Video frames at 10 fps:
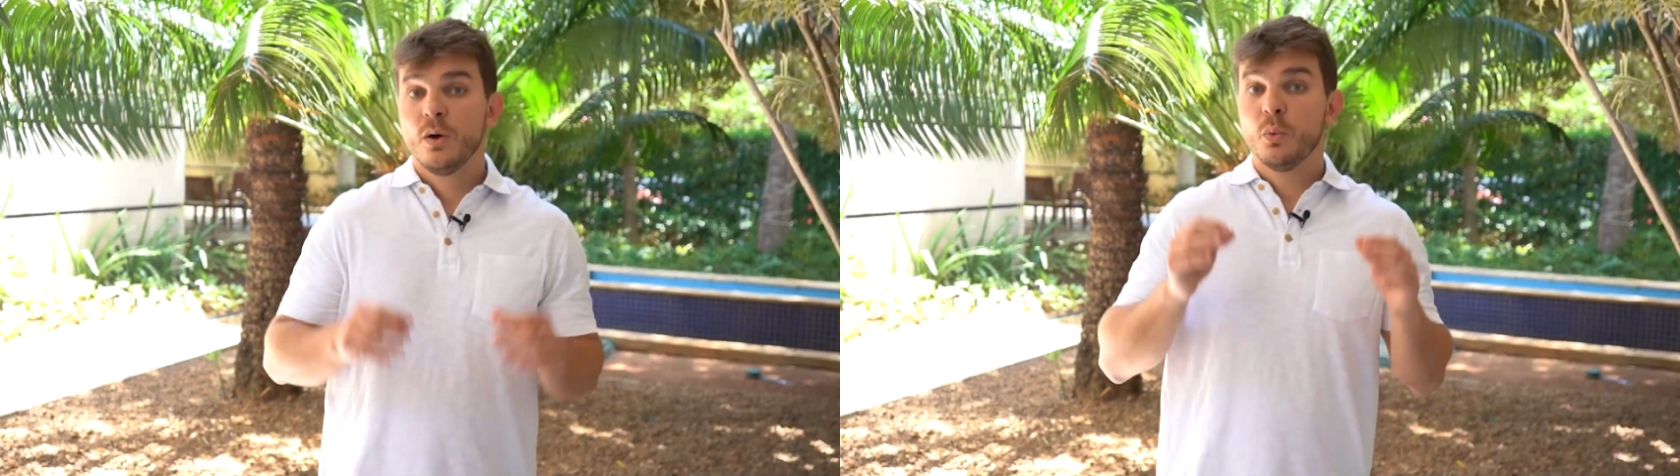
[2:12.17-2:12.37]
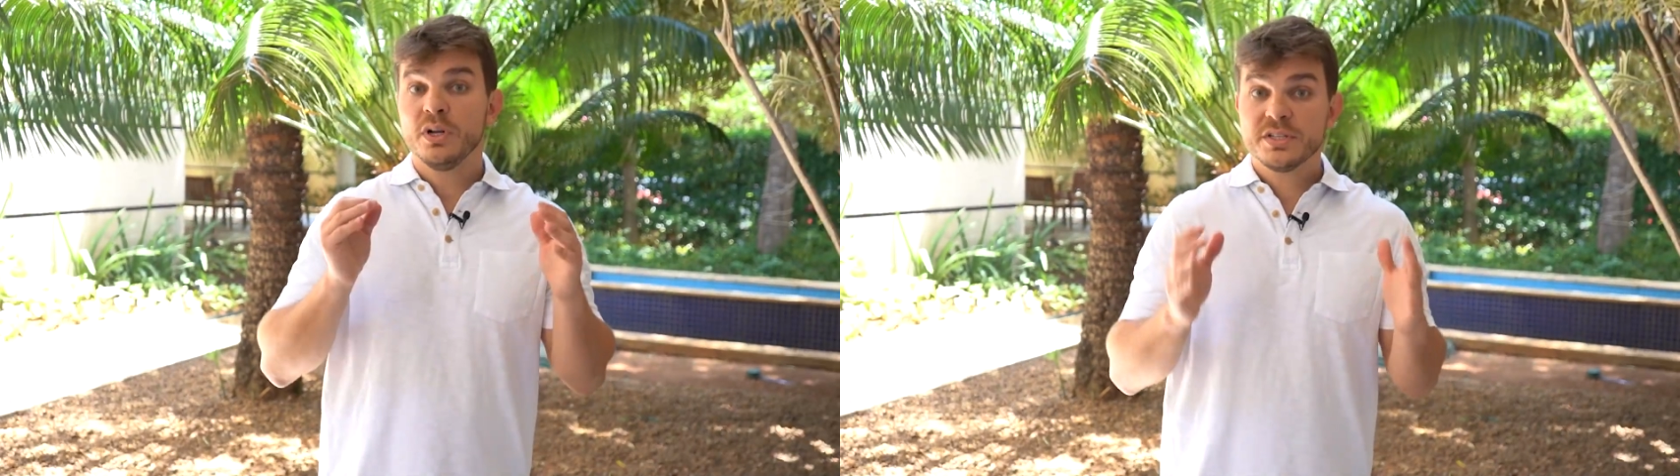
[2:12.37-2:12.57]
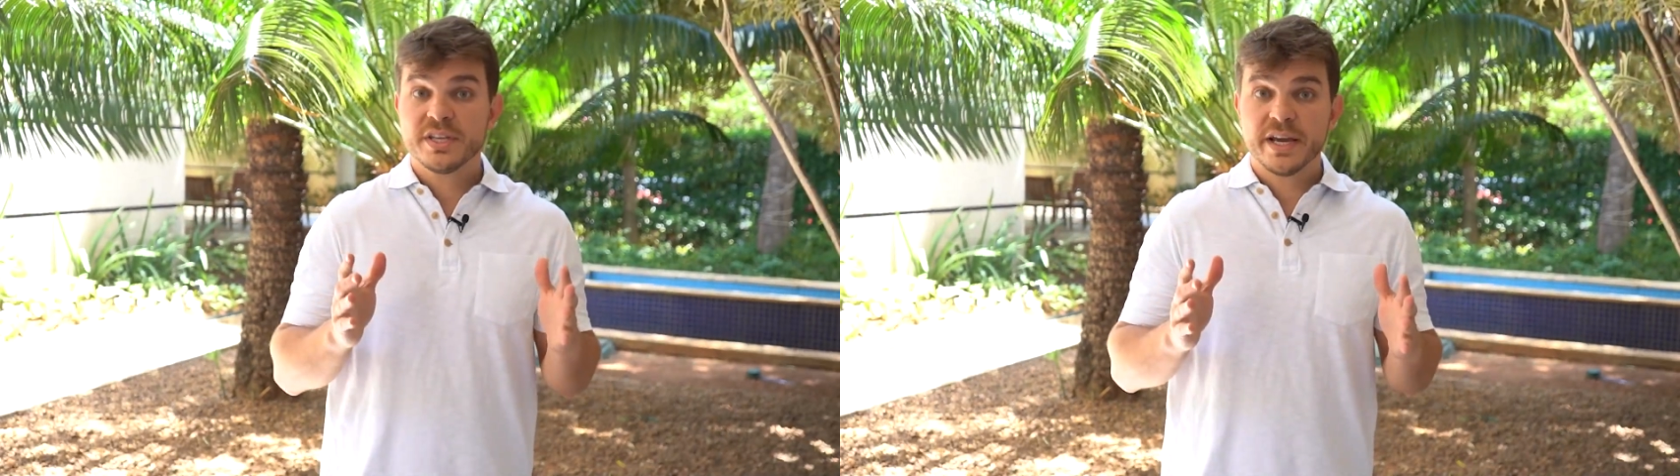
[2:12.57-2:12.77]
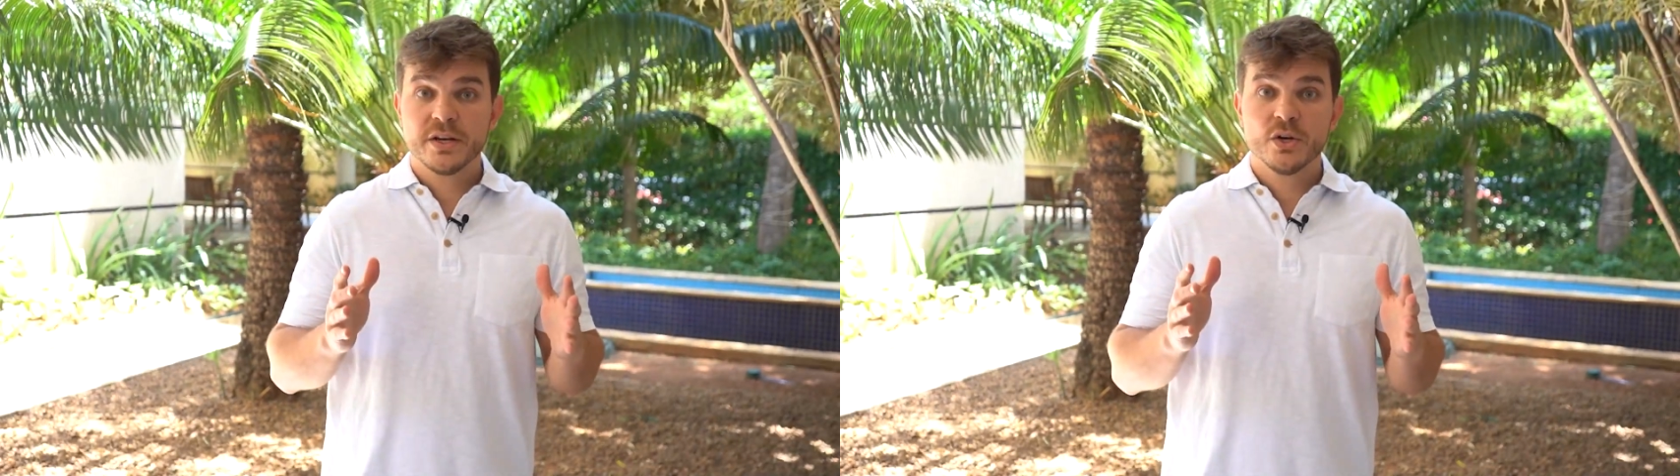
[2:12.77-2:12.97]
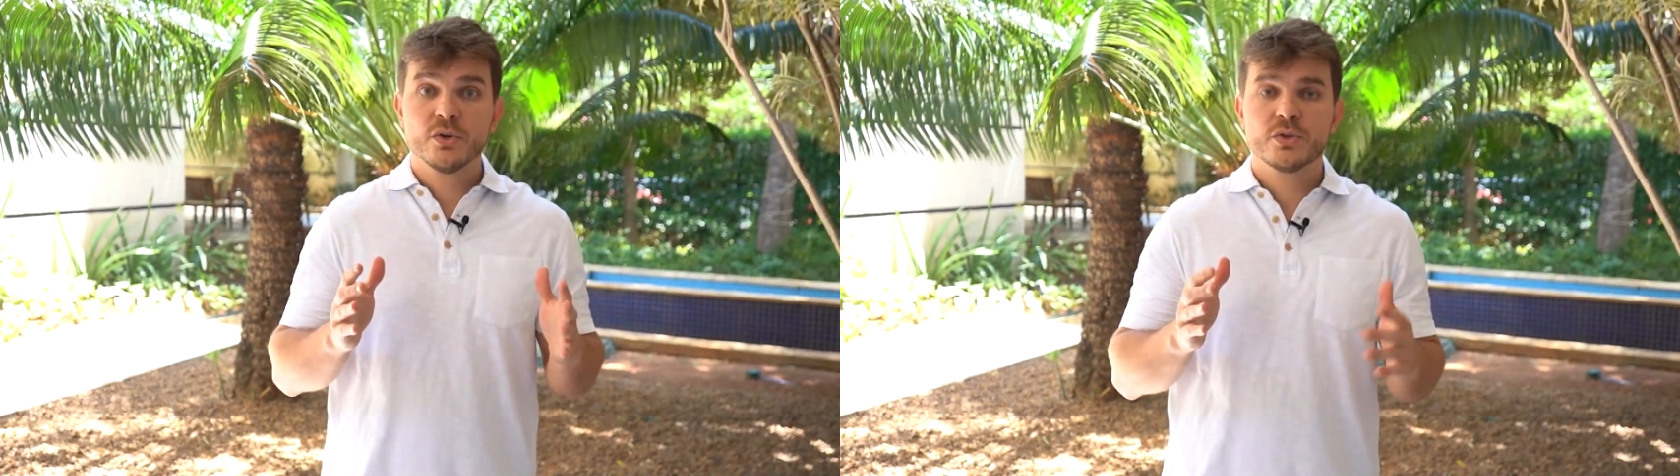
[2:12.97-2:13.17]
Once
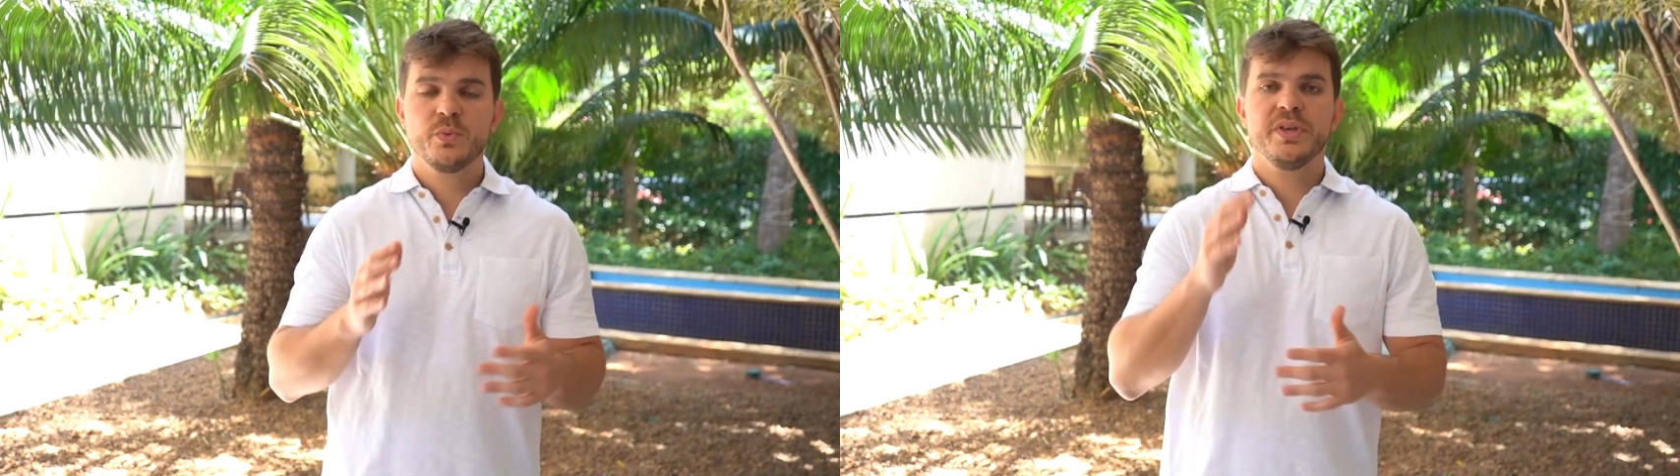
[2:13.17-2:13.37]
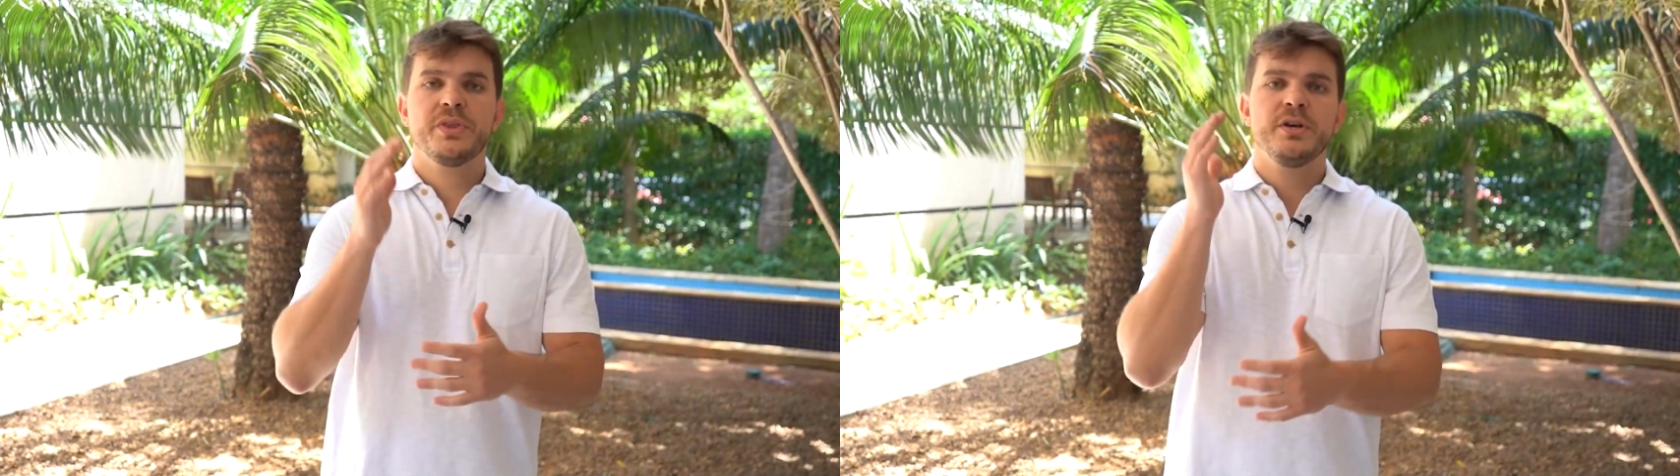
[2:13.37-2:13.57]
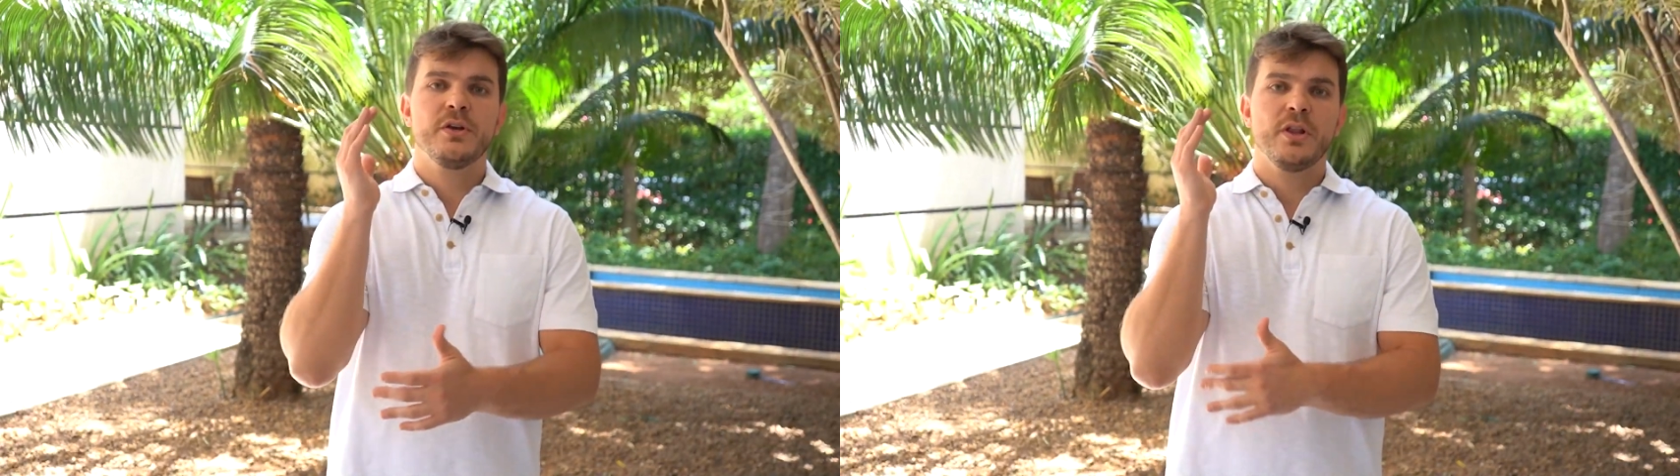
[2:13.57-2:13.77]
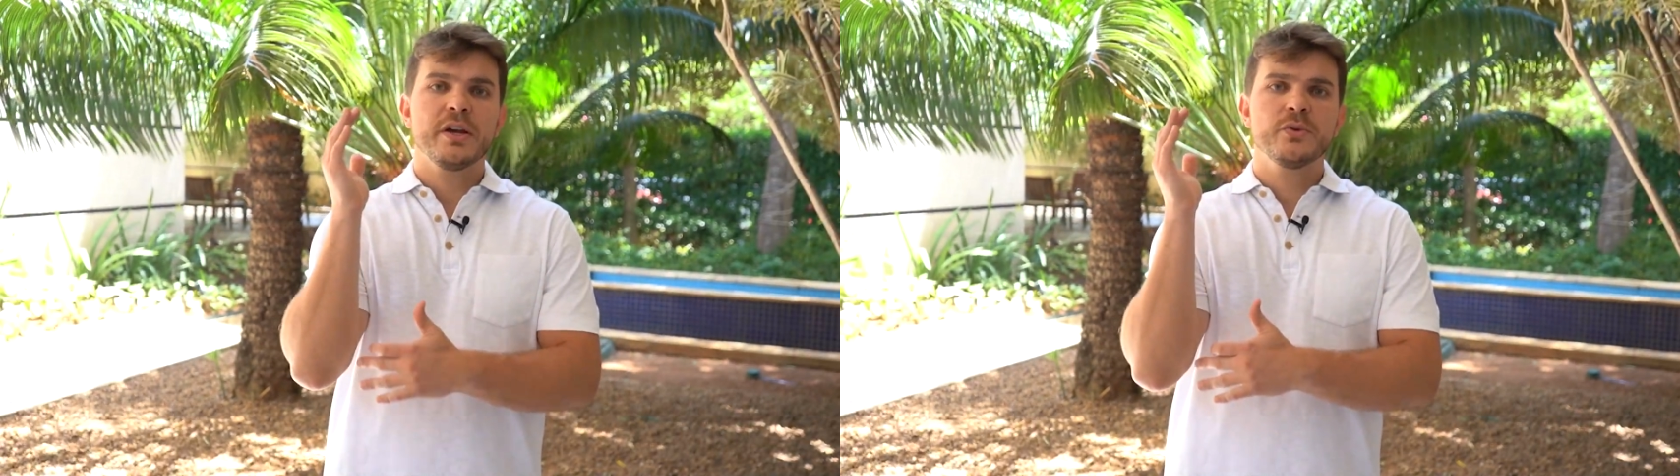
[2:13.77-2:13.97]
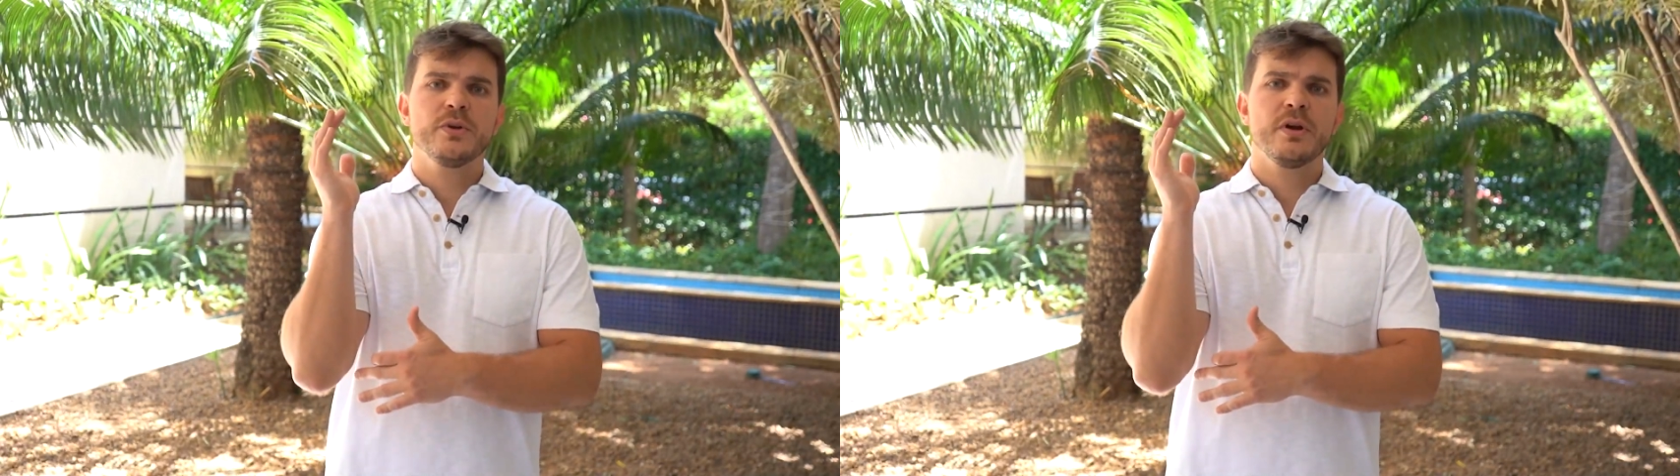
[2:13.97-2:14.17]
diagnosed with an
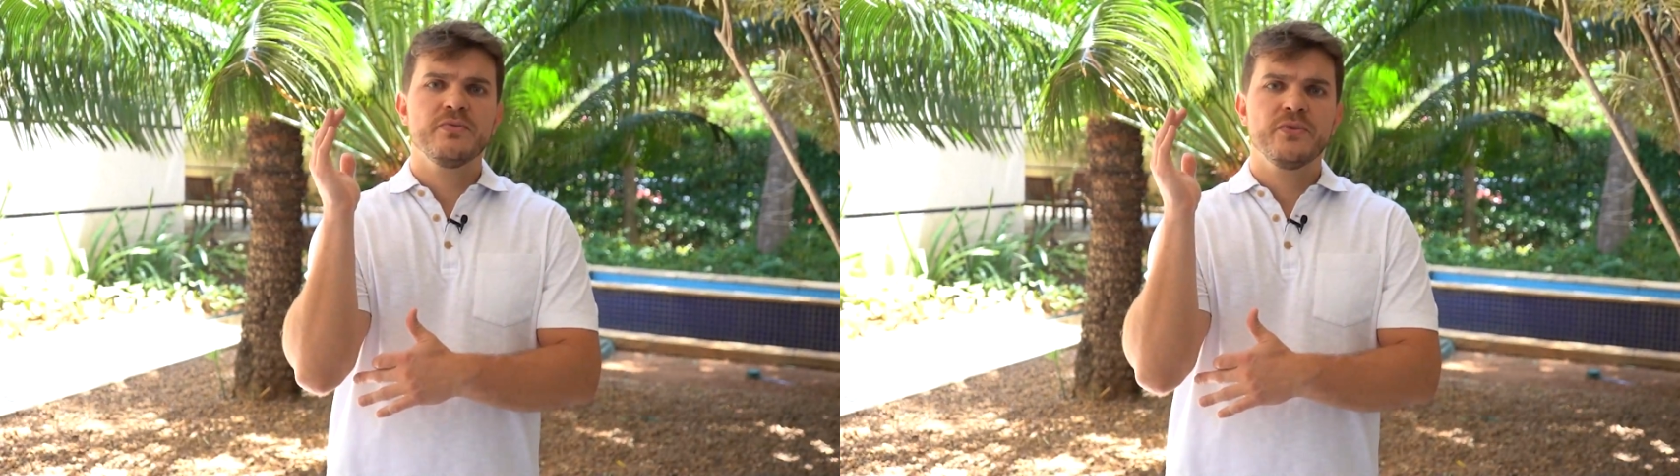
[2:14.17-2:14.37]
olecranon